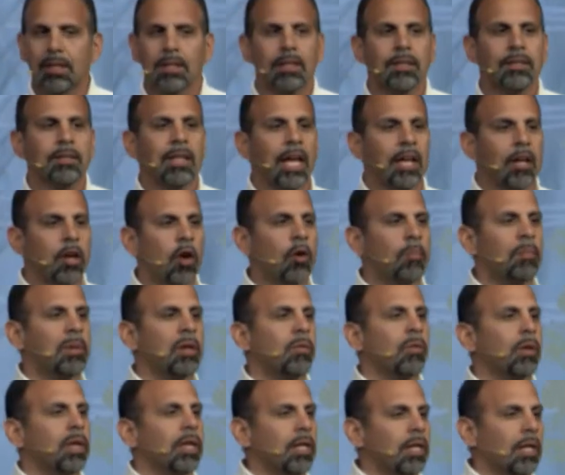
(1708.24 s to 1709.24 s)
Naomi
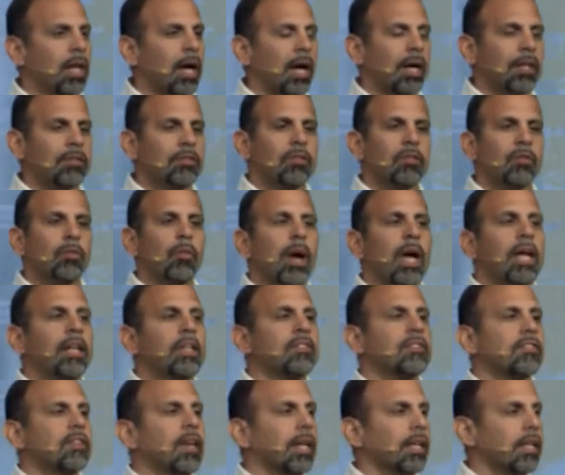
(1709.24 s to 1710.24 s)
realizes, wait a
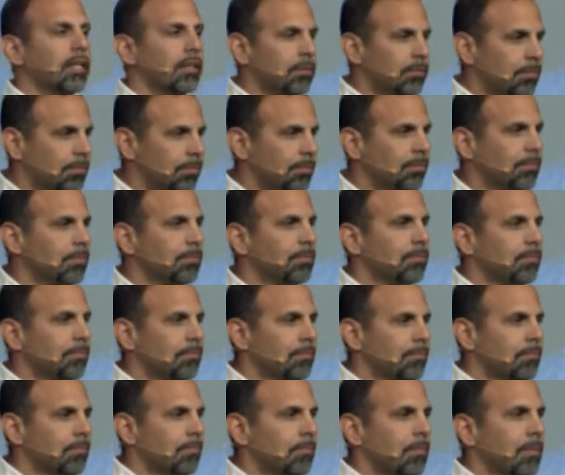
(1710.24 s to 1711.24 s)
second.
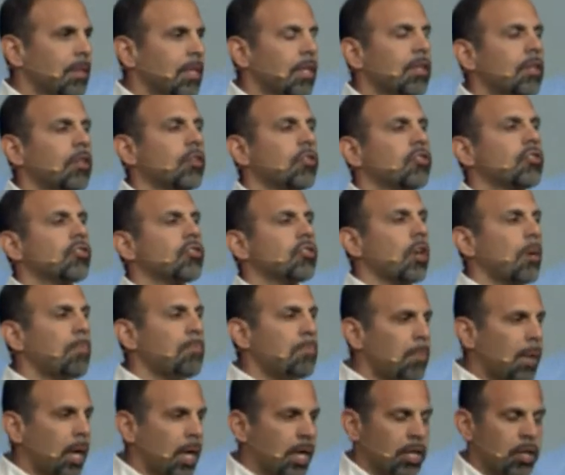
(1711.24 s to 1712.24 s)
There's
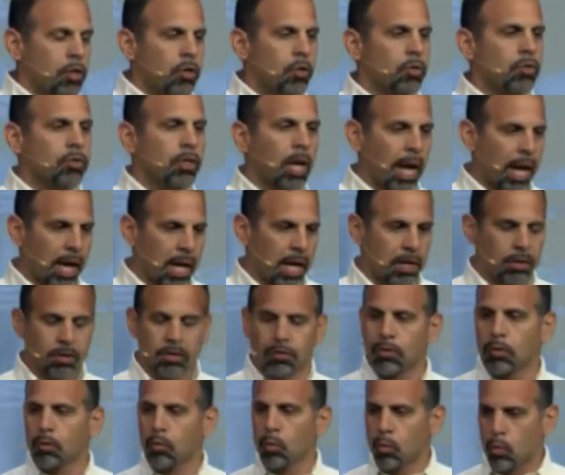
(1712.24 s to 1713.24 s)
somebody whose hand
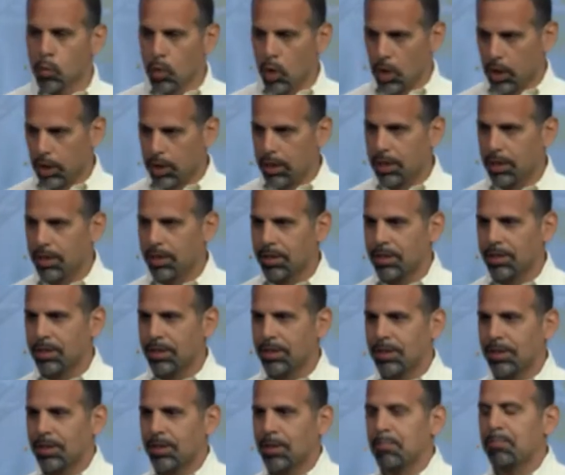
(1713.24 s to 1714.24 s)
is at work
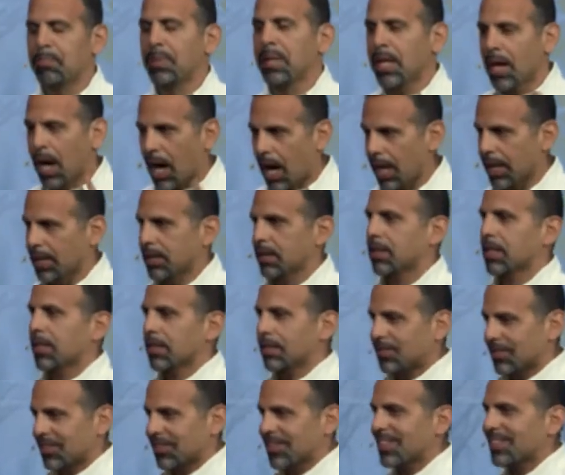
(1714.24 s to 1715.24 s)
behind
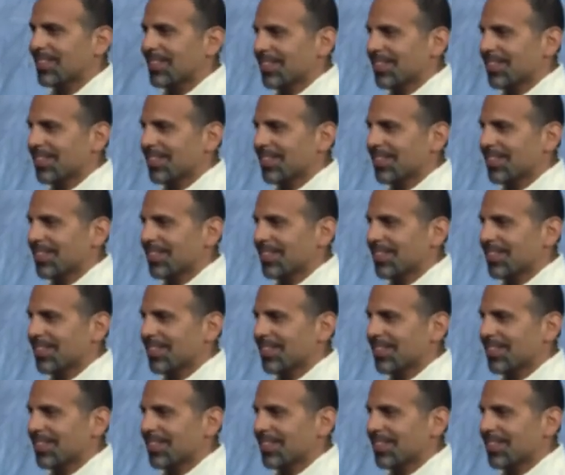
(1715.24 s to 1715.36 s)
this.